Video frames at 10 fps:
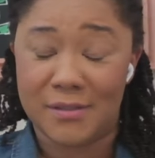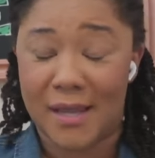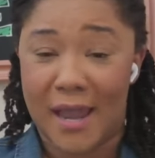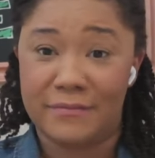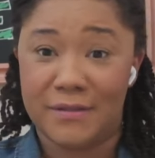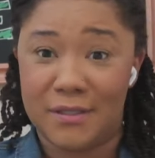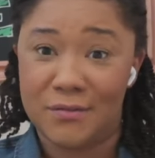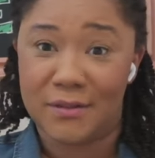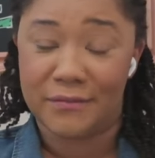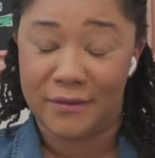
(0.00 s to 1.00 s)
They have to
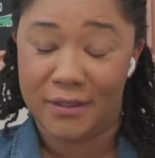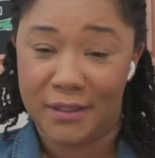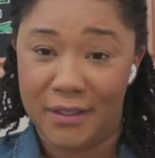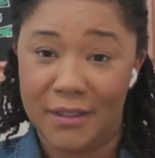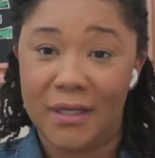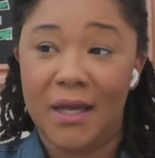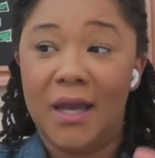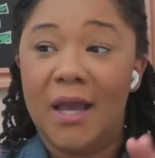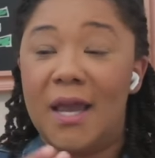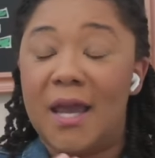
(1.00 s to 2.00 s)
use it for good.
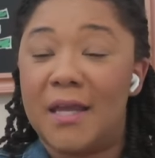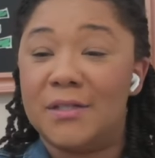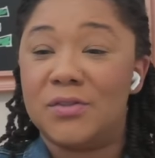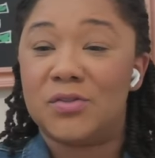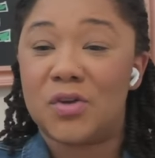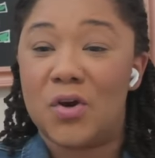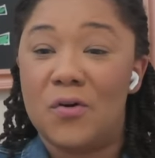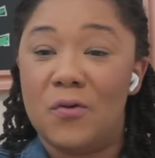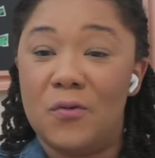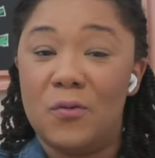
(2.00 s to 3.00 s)
And
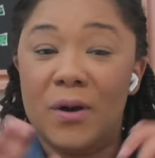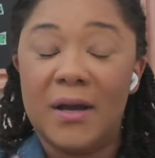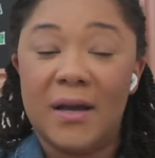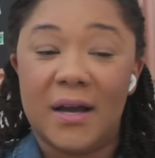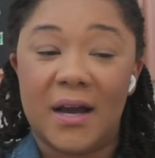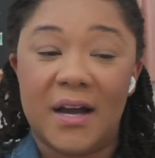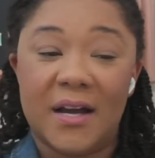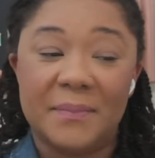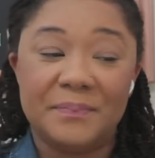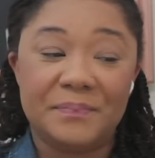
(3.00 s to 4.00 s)
so
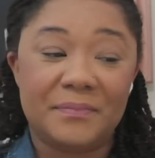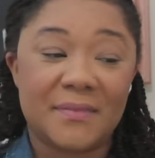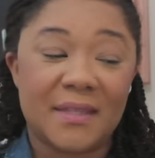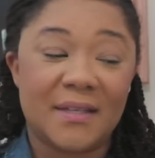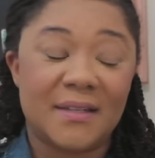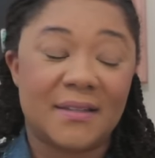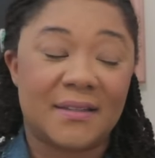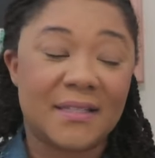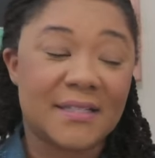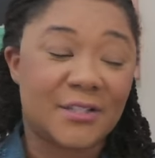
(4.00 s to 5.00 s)
um
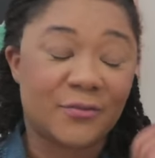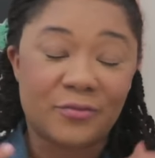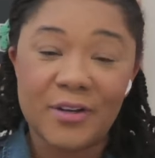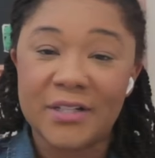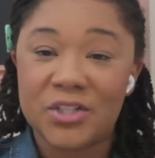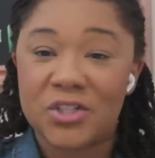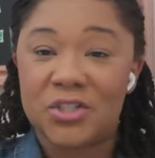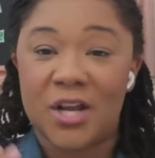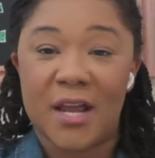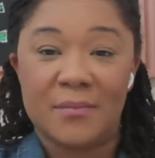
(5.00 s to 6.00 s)
this rich
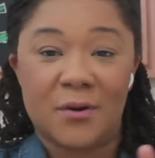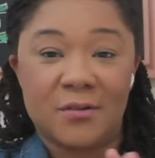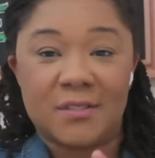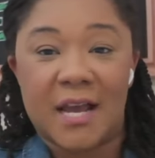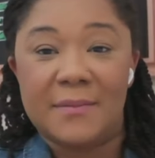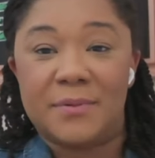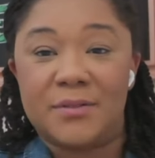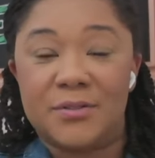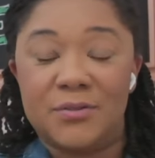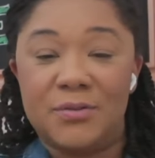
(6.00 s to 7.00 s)
chaebol type of
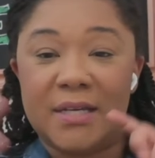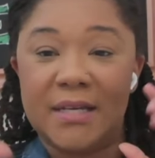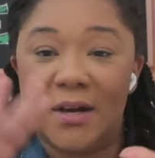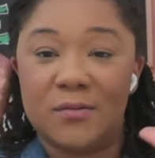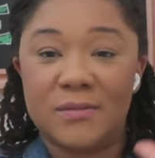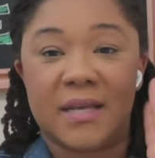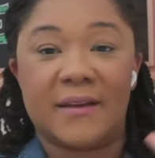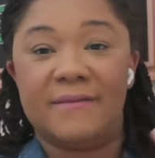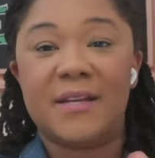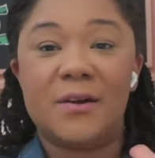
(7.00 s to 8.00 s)
dude, he owns like
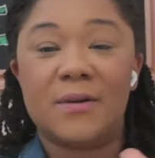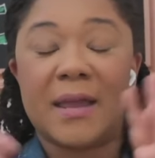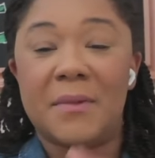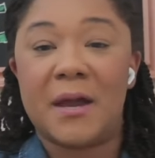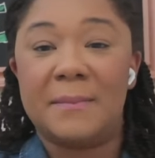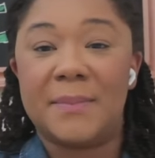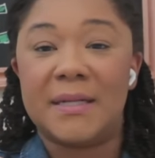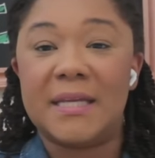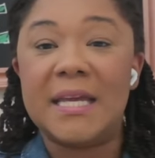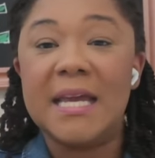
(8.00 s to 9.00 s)
a video game
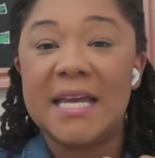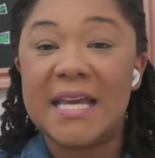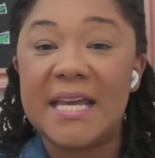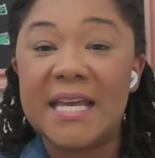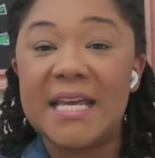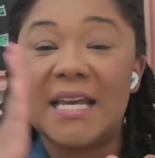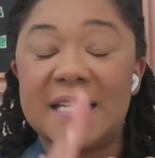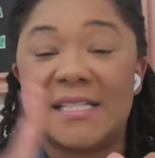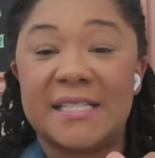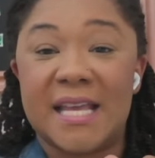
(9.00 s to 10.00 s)
company. He
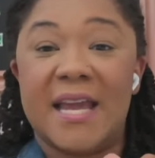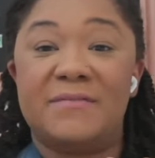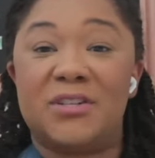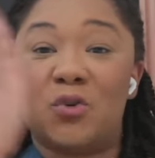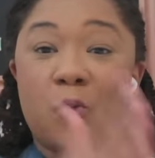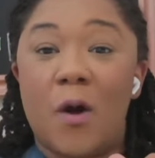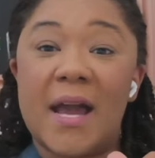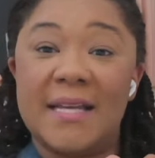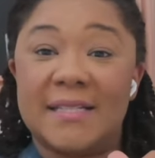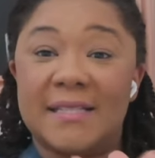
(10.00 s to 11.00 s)
is saved twice